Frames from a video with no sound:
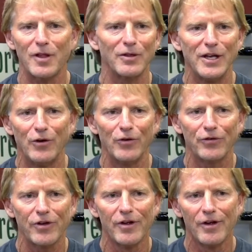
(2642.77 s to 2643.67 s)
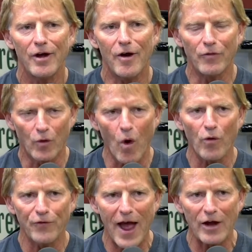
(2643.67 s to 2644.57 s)
the leaders of the
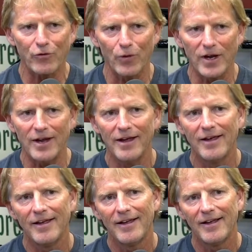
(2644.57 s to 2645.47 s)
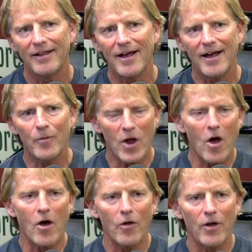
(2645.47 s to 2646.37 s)
Growth Factory. Uh, we
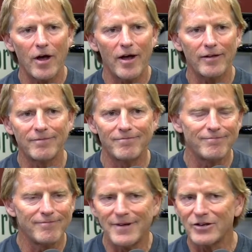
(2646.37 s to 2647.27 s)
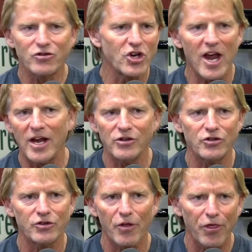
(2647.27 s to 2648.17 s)
all uh,
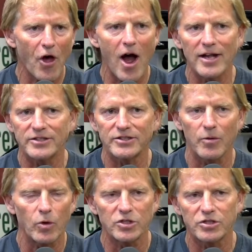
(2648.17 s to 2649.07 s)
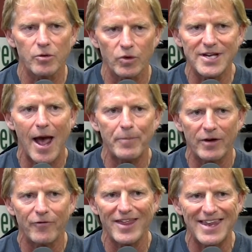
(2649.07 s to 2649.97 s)
exchange thoughts on what's what's
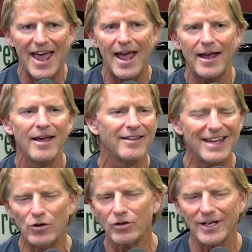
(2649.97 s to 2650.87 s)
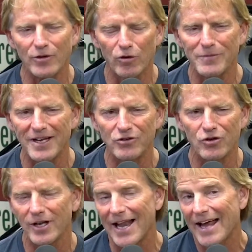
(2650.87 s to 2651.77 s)
happening for the day. They usually those meetings
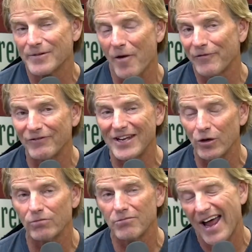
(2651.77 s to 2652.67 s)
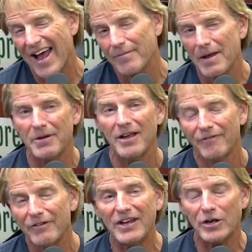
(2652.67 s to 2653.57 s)
usually last about fifteen or uh, maybe
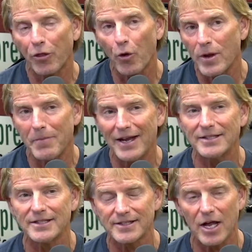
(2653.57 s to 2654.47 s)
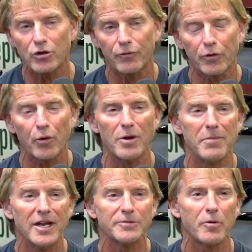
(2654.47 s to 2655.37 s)
fifteen to thirty minutes. It's scheduled for thirty
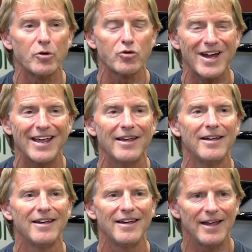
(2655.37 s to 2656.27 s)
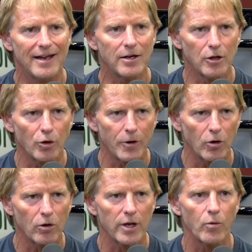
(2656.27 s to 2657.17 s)
minutes, but we try to end a little bit
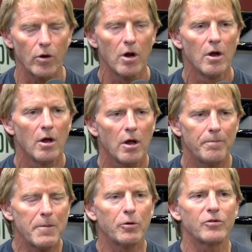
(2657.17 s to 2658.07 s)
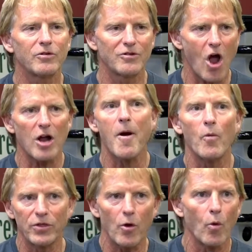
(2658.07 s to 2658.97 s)
early. Where and people talk about
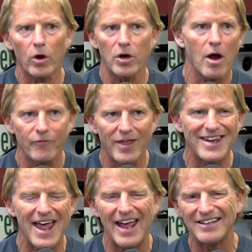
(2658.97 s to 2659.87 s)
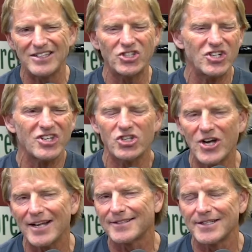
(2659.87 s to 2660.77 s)
what they're working on for the day. It's just a
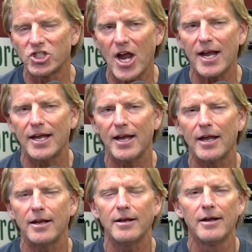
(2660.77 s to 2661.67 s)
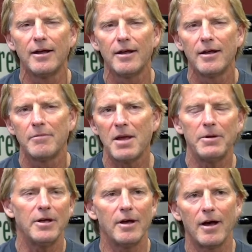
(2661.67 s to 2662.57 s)
chance to check in and
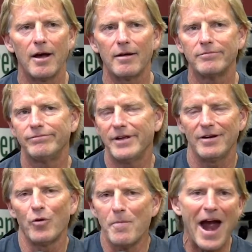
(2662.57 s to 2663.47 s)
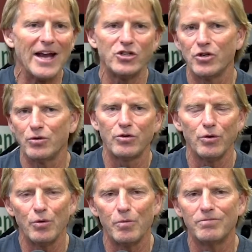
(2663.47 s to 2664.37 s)
maybe uh, it reminds you
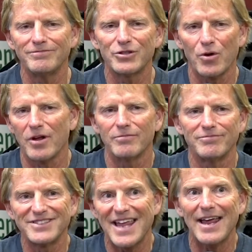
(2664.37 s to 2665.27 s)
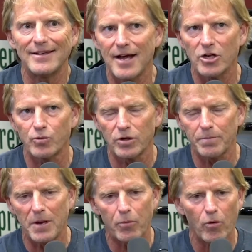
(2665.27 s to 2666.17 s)
to sort of stay in touch with the
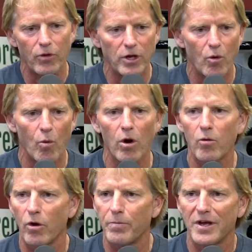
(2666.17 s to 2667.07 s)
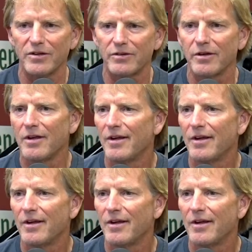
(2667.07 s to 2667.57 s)
people that you work with, because